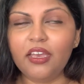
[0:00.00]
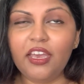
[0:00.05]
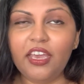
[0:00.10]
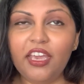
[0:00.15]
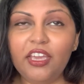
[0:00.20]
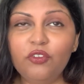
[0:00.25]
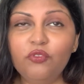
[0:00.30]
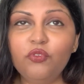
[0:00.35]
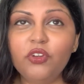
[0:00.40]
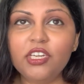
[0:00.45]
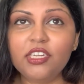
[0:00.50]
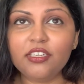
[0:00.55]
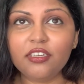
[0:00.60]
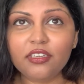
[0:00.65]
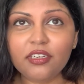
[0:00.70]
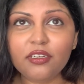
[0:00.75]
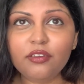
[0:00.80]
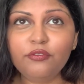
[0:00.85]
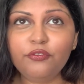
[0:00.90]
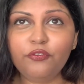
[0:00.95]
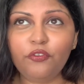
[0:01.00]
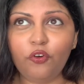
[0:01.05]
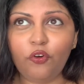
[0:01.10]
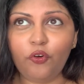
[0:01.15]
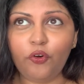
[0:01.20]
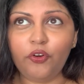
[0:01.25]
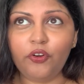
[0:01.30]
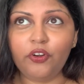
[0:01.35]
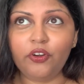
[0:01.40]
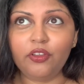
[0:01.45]
in return
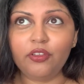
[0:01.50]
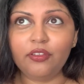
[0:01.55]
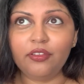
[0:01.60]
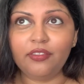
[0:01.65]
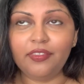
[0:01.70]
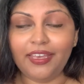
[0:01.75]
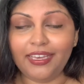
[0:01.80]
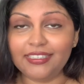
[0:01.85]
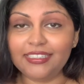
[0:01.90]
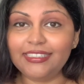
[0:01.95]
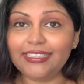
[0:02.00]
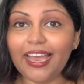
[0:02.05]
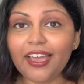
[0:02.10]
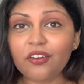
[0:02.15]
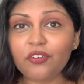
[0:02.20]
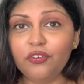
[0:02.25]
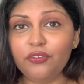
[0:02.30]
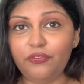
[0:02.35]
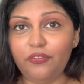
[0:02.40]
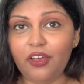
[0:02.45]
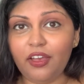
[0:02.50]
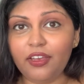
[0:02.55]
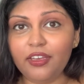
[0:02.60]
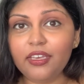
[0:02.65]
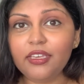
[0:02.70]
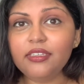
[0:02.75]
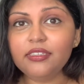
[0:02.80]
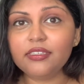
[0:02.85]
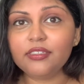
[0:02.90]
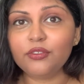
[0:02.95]
for their
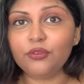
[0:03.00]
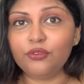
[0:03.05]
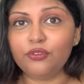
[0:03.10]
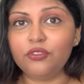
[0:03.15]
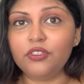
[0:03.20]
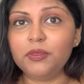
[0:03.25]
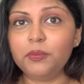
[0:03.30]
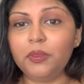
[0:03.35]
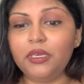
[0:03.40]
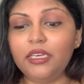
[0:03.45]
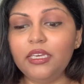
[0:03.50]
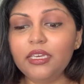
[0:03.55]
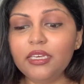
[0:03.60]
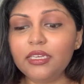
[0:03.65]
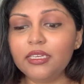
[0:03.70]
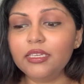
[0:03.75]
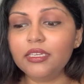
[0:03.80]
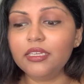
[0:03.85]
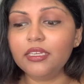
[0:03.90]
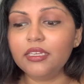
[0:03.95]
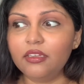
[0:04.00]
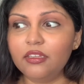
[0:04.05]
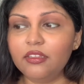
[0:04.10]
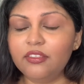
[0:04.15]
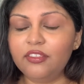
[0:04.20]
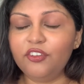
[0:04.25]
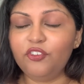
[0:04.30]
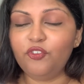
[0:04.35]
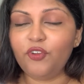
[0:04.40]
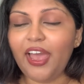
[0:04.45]
sacrifice, so to speak,
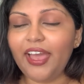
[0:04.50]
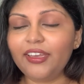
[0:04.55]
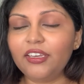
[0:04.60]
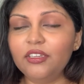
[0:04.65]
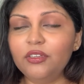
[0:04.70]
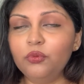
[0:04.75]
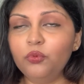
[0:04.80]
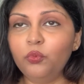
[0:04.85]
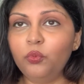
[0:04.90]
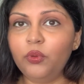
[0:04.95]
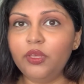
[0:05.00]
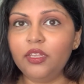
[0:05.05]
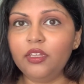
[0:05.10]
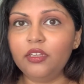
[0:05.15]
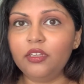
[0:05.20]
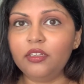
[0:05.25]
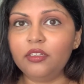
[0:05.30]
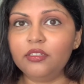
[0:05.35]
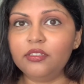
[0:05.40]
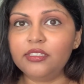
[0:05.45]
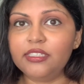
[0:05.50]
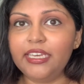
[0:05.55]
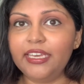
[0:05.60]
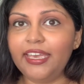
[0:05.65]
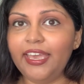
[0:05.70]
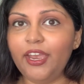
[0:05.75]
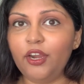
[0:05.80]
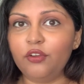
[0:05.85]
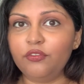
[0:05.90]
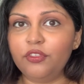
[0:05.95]
the dragon will take
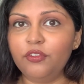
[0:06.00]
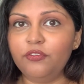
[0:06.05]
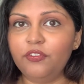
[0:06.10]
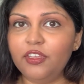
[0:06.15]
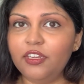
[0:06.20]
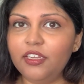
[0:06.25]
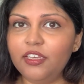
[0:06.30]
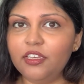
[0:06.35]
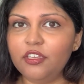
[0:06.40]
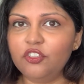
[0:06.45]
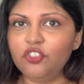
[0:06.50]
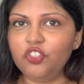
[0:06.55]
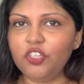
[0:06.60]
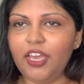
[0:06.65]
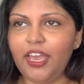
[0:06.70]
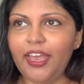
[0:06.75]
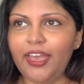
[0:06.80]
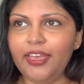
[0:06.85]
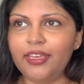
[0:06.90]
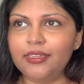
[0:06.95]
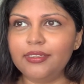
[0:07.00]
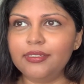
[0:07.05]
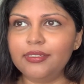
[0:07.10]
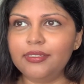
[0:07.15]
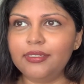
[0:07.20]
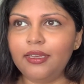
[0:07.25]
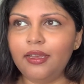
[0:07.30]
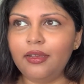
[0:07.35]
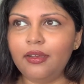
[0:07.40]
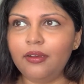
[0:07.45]
care of the village
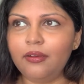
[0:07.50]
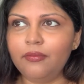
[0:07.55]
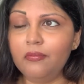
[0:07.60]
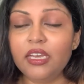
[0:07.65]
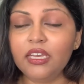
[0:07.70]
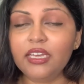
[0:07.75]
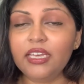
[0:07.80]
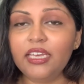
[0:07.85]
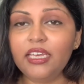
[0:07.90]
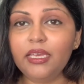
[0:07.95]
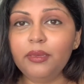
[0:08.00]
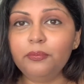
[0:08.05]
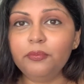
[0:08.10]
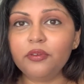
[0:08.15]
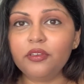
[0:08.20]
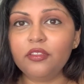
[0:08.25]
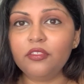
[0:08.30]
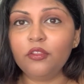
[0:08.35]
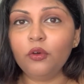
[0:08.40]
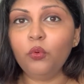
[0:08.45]
and keep the